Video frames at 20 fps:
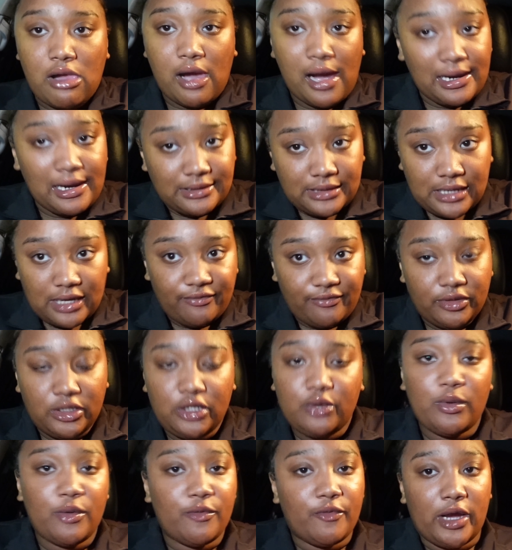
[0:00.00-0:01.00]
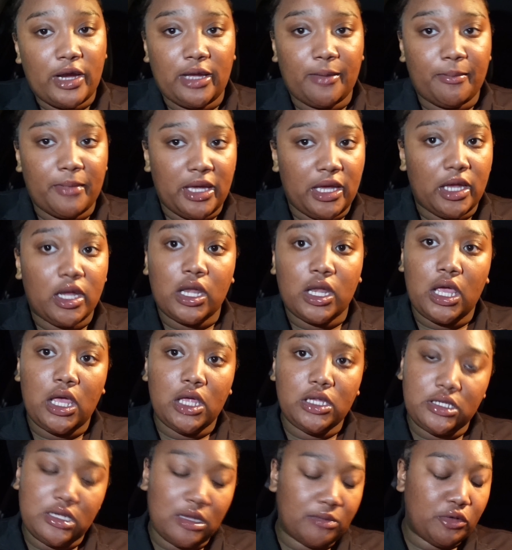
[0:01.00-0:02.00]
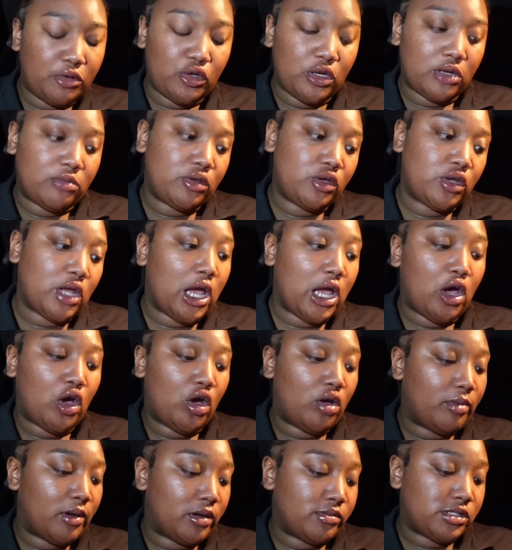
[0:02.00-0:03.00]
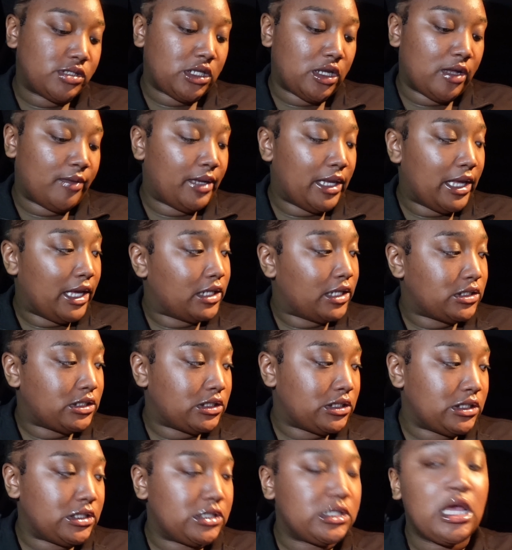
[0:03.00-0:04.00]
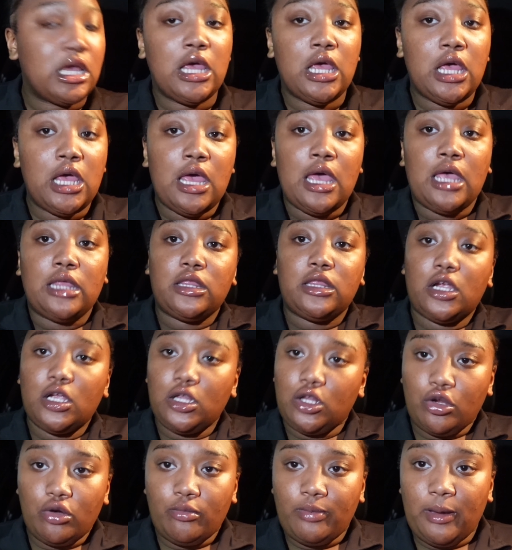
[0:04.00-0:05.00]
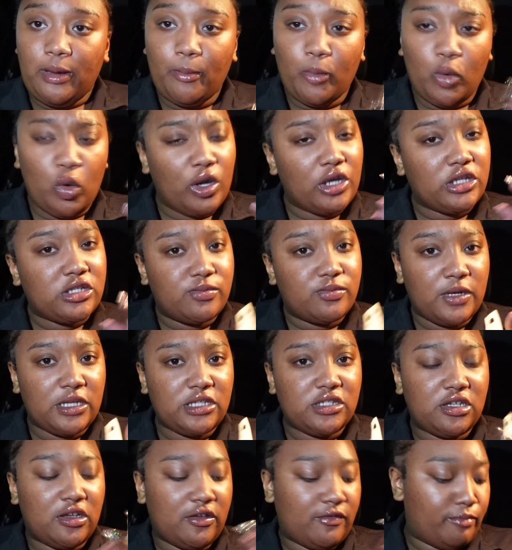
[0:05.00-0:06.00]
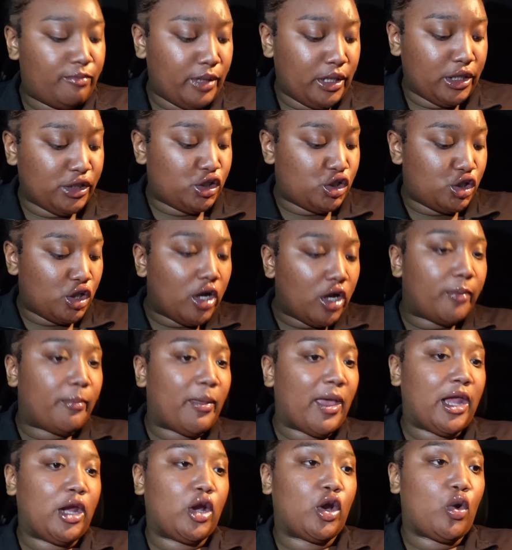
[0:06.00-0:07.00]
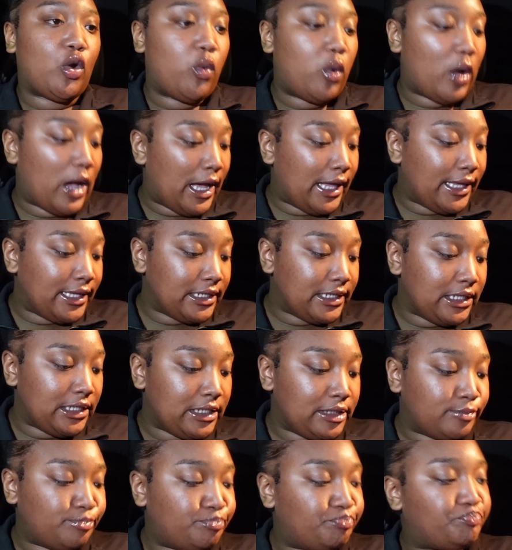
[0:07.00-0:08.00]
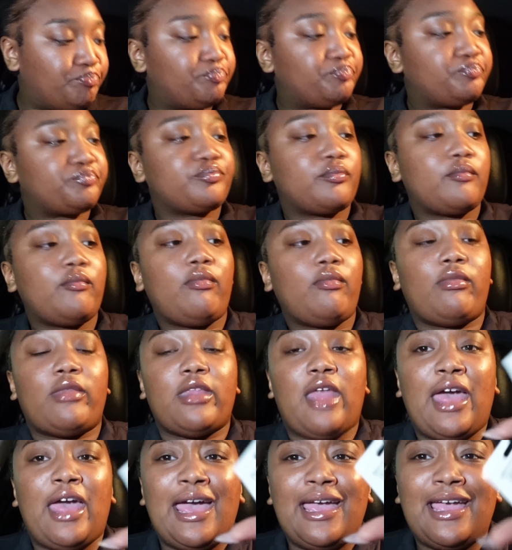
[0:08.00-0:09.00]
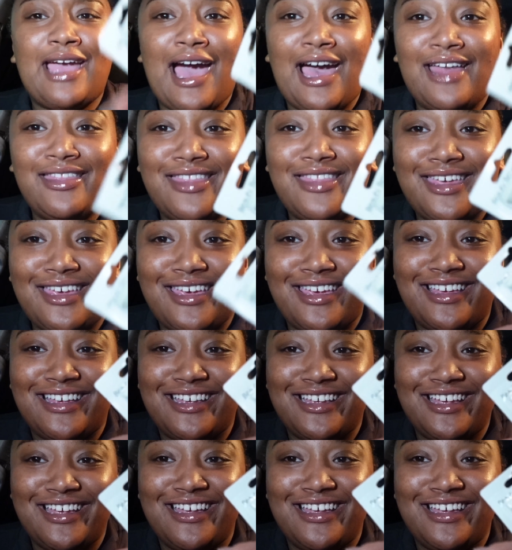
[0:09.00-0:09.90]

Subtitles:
I definitely would recommend www.allbarbiezy.lashes. They're a little bit more expensive, but they're better quality. I got this.